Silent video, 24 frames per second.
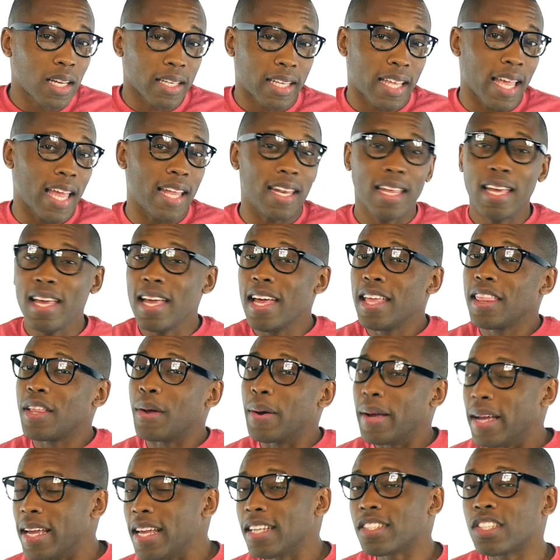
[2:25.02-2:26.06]
Again,
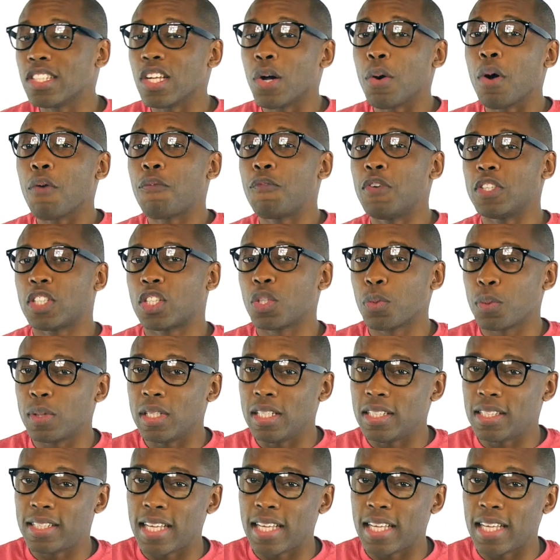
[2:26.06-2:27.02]
there is no official release